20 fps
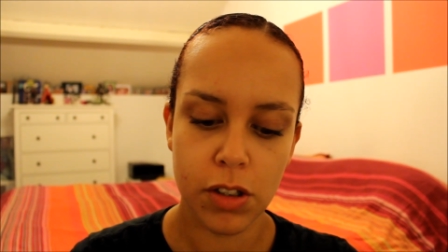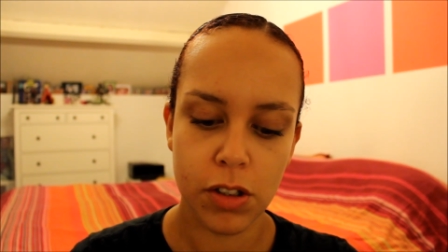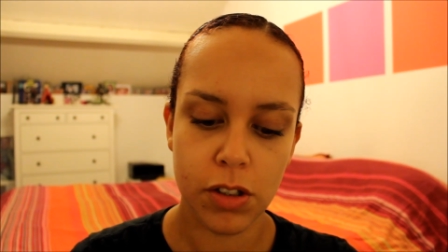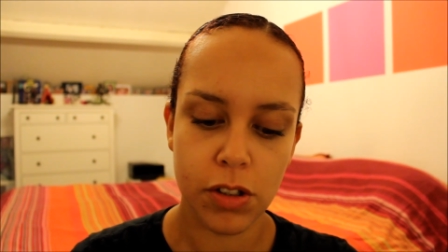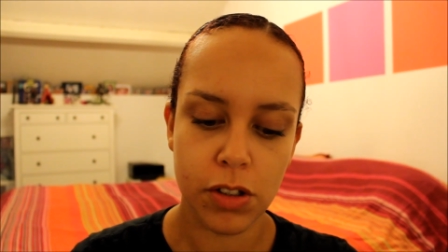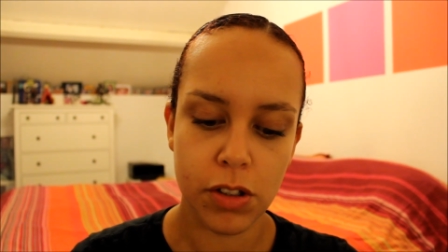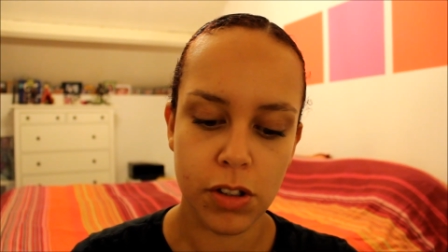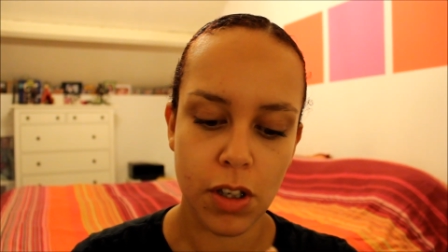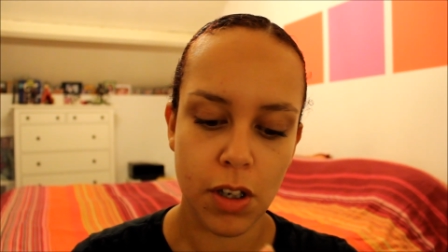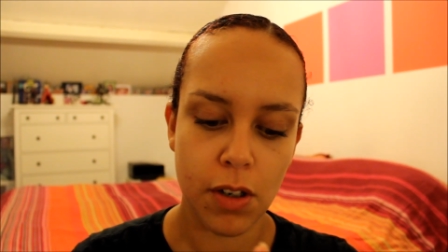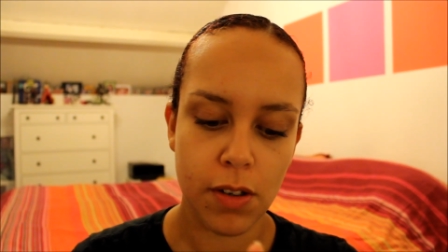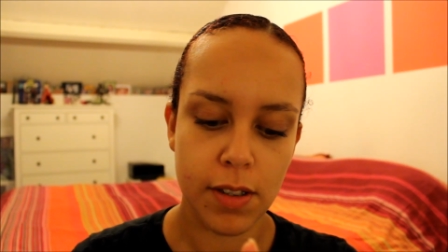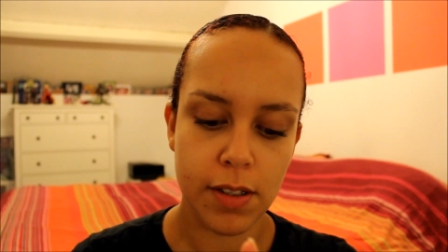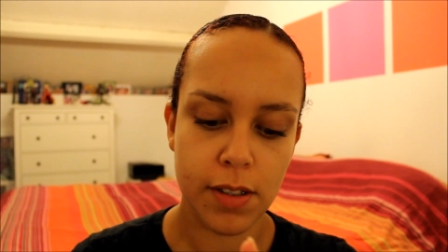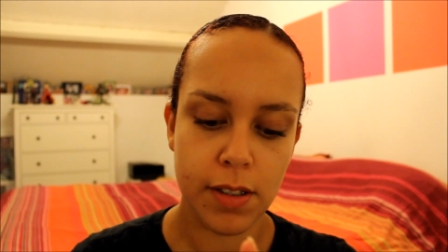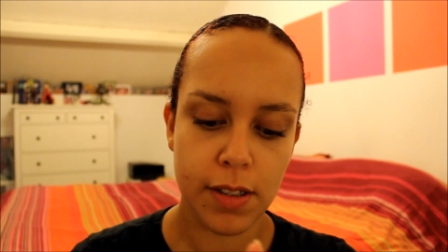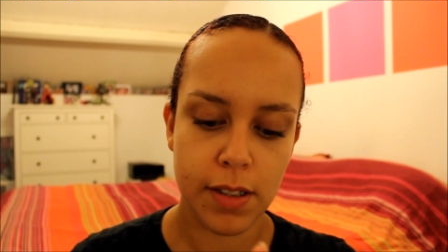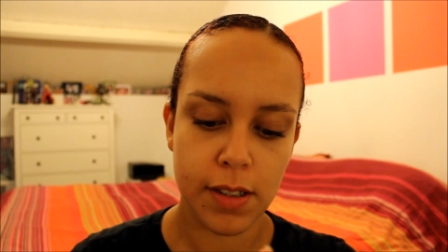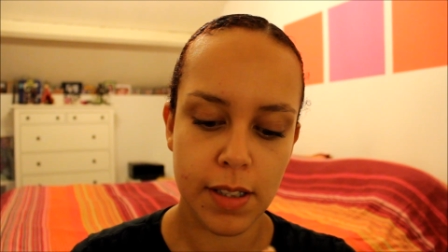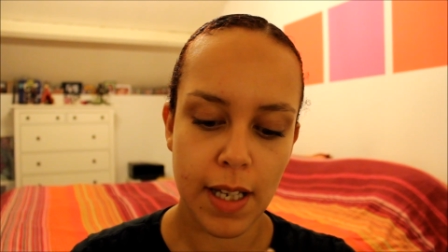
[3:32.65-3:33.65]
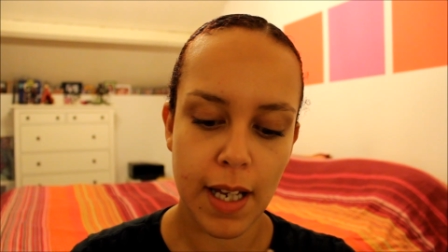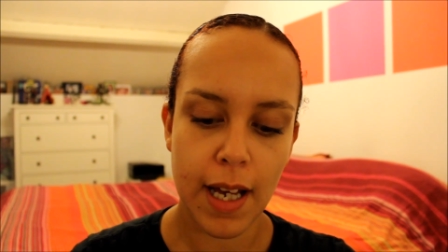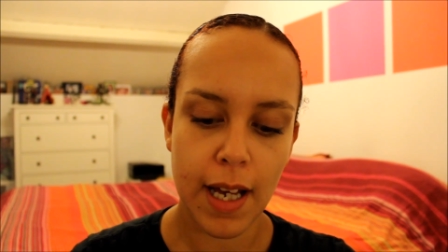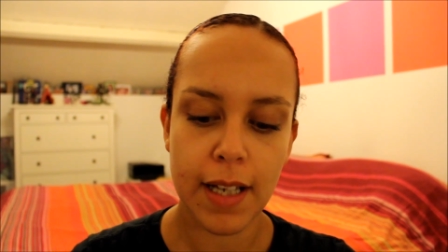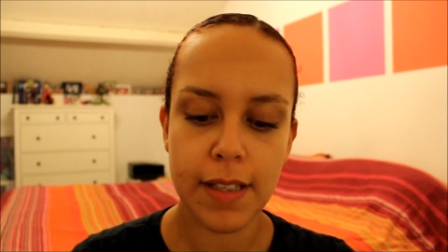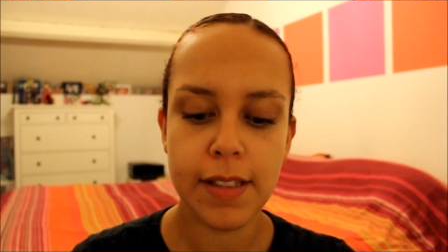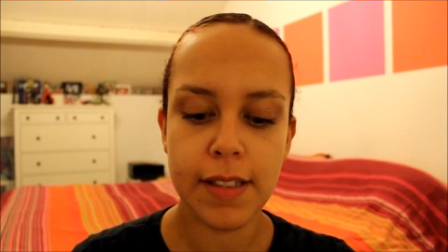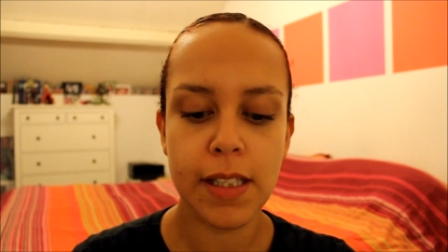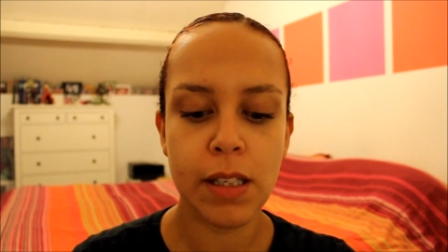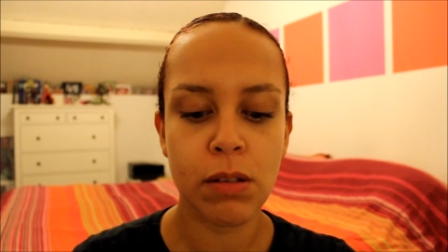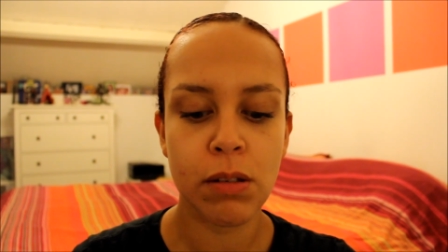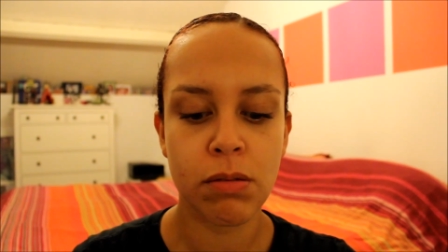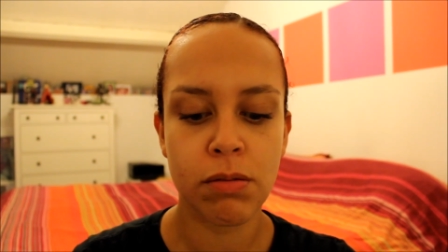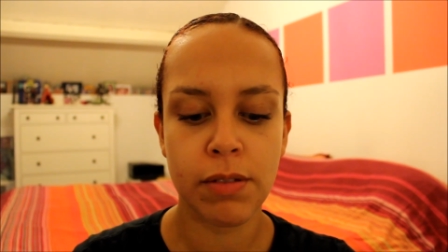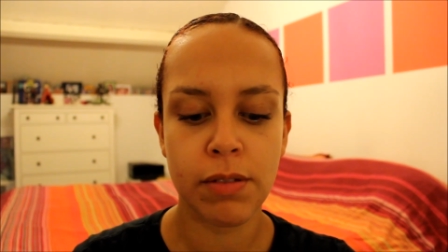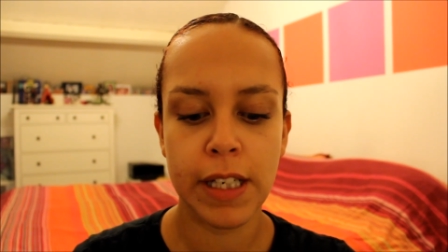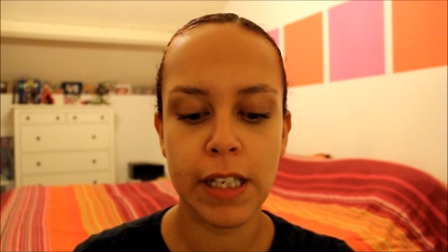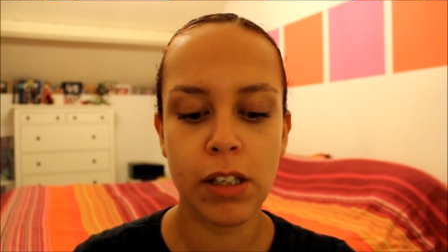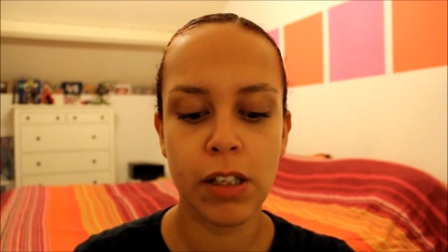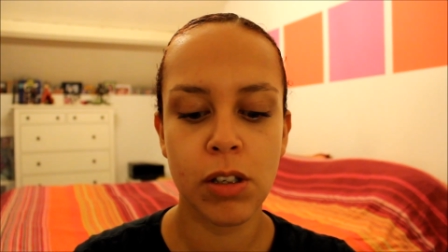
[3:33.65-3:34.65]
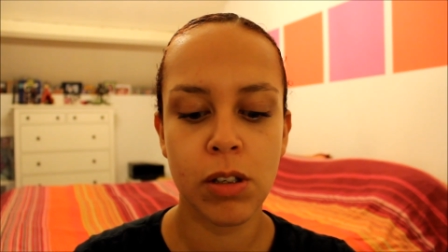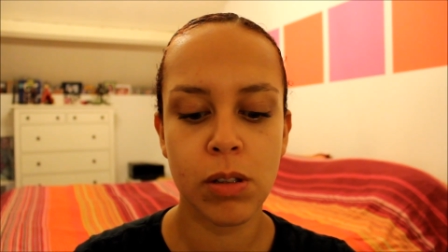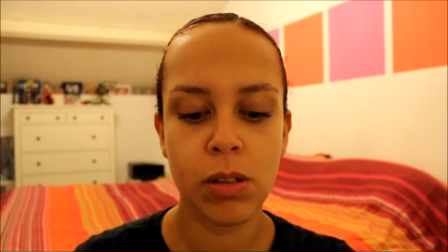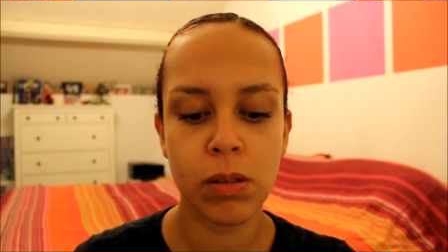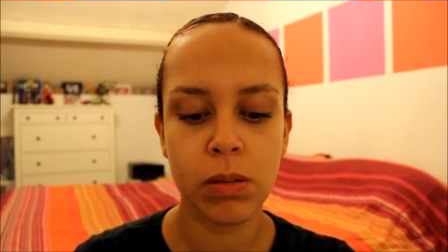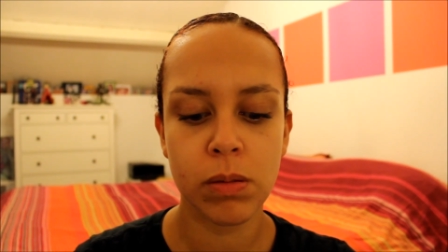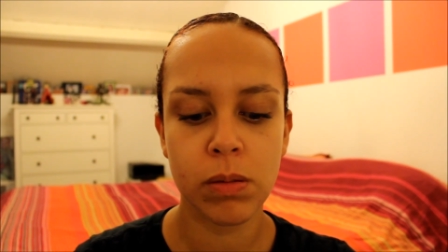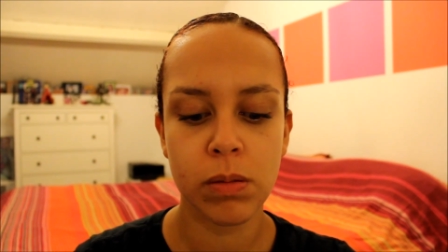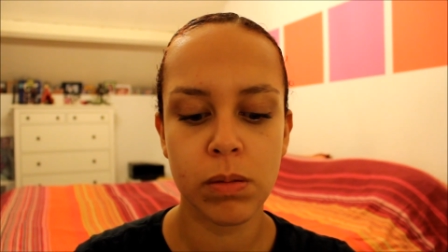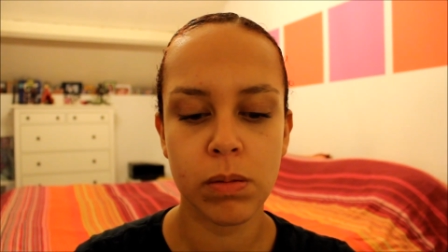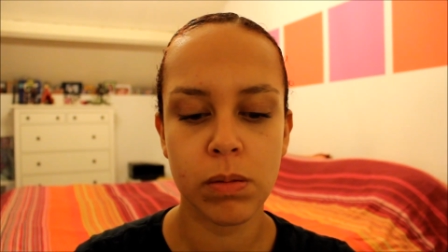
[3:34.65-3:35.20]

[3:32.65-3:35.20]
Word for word: So it's anti-wrinkle.